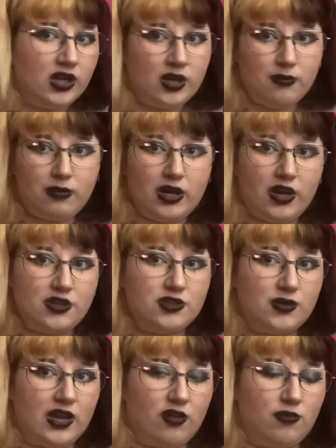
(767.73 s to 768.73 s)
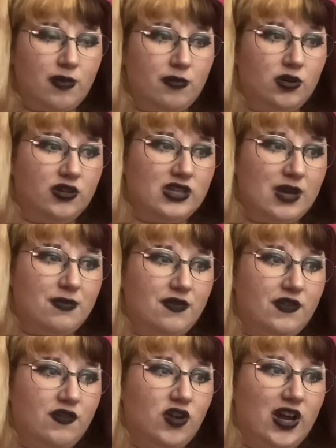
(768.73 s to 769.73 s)
but I also can't remember a time I've
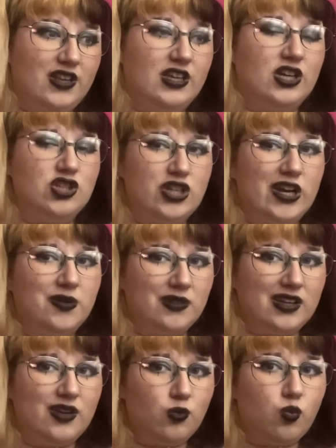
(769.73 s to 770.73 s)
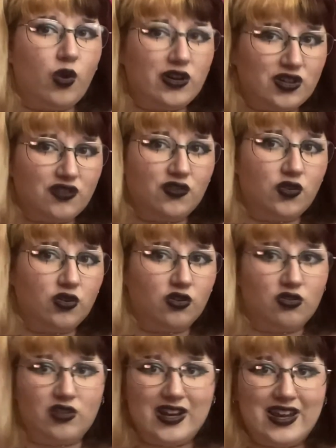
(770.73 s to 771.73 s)
ever had like a genuinely wonderful,
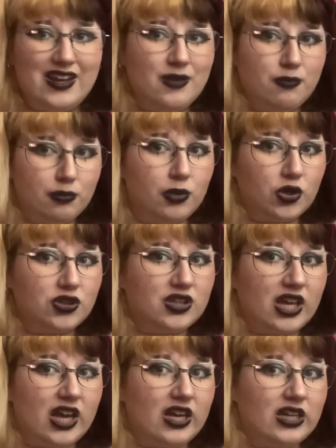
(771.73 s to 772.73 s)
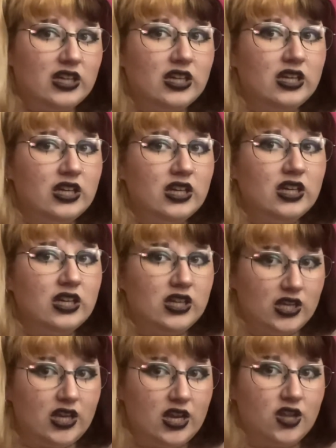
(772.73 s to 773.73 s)
great birthday
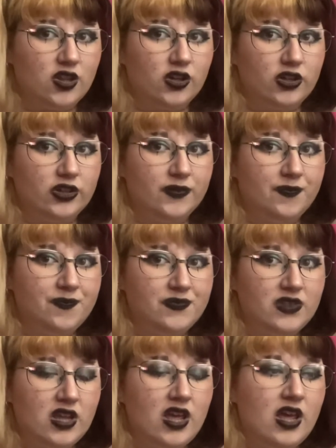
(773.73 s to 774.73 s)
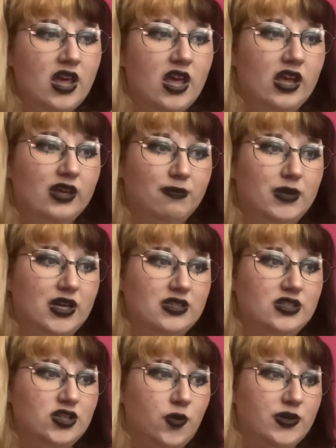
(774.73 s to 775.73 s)
either, because
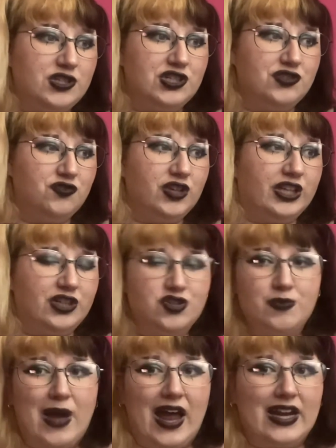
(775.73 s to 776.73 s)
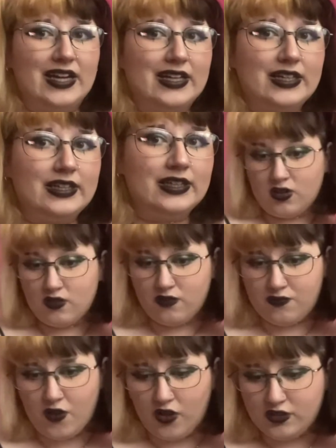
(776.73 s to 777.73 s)
it's always just really dramatic.
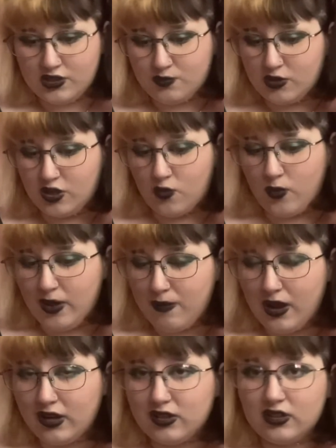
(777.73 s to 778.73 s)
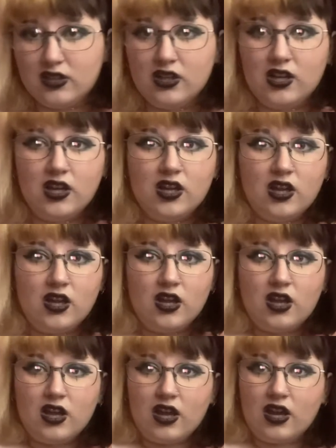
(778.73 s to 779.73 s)
Fall and spring are way better,
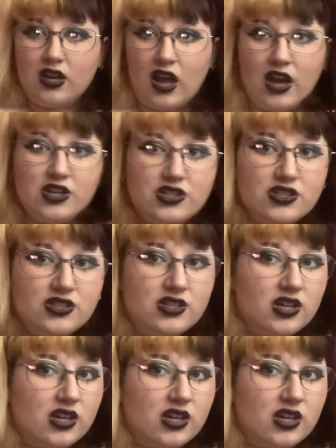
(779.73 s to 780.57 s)
and I just